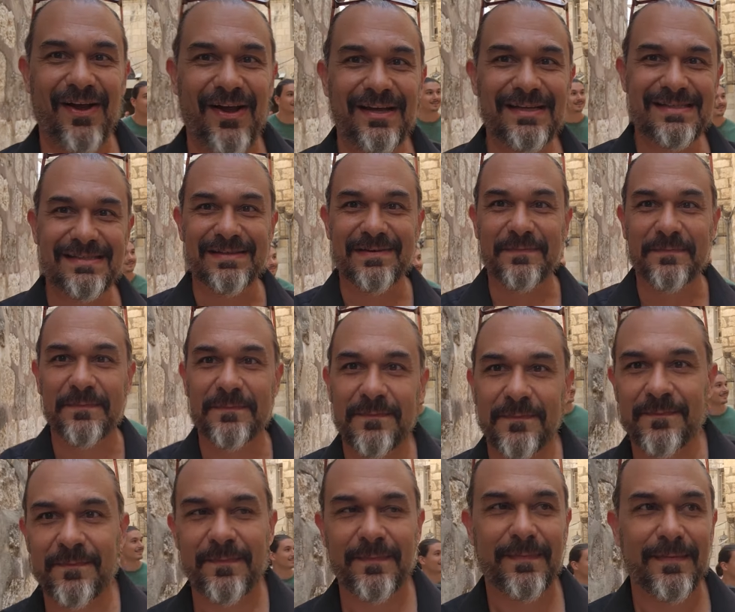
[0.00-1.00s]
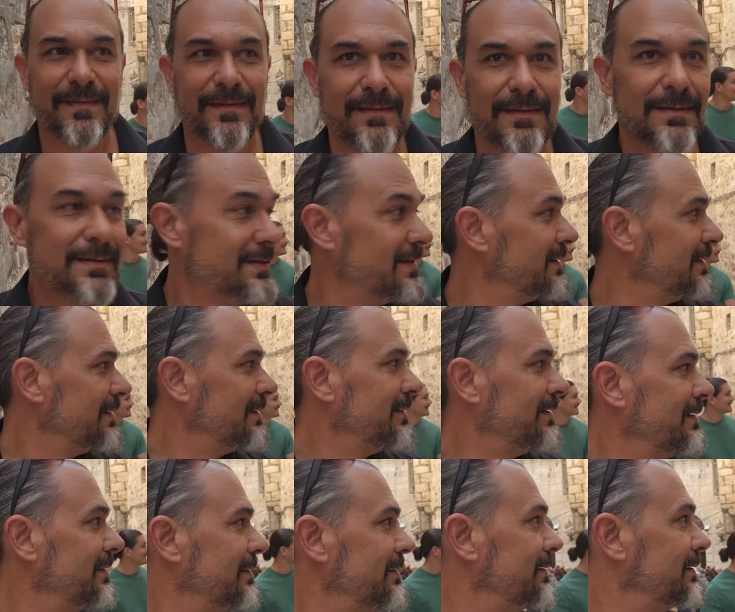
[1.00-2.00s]
that I did on my first day in
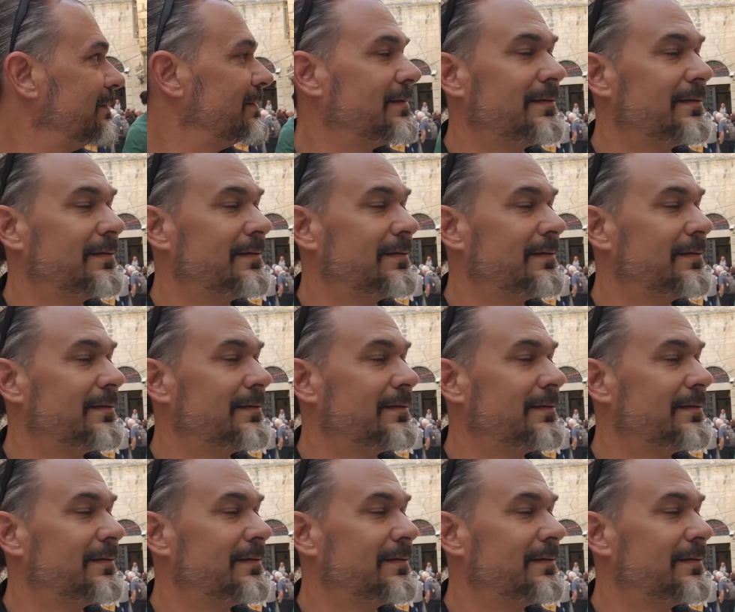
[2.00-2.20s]
Rome.